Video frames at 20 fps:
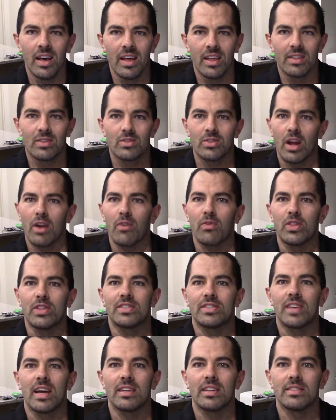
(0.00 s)
start off with
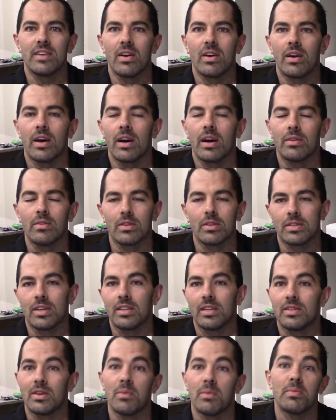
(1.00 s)

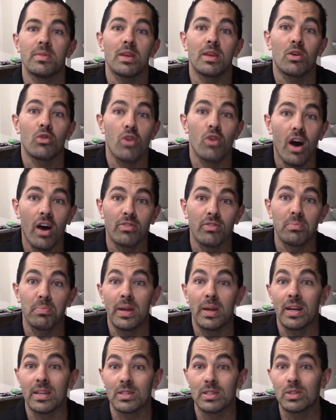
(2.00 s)
the the Kraft
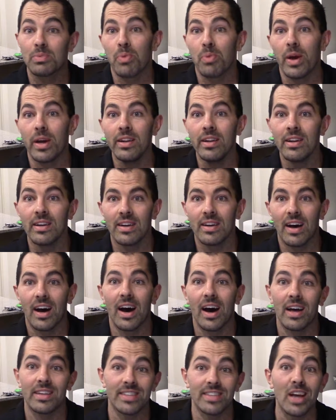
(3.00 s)
peanut spread.
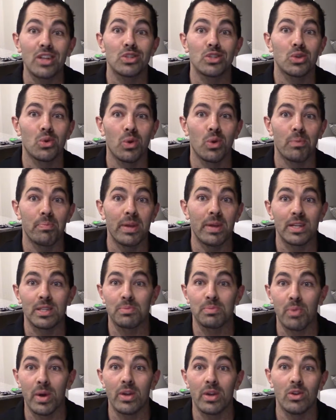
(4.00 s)
It's actually called a peanut
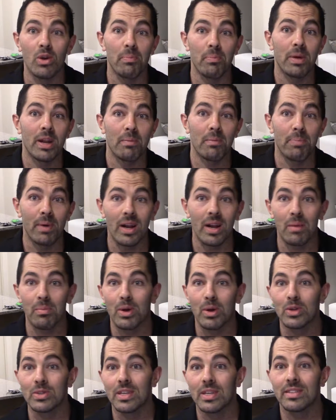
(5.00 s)
spread, not peanut butter,
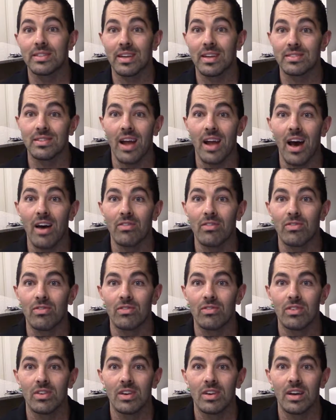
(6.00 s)
because it doesn't have
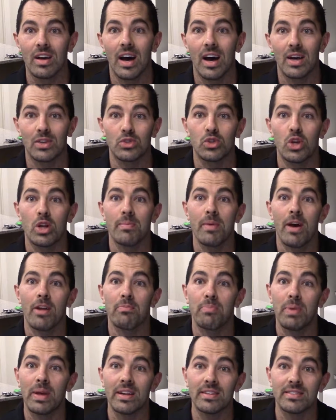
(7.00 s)
a certain amount
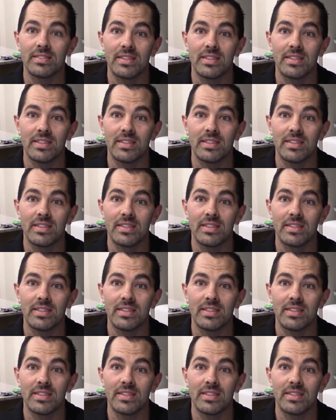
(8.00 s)
of peanuts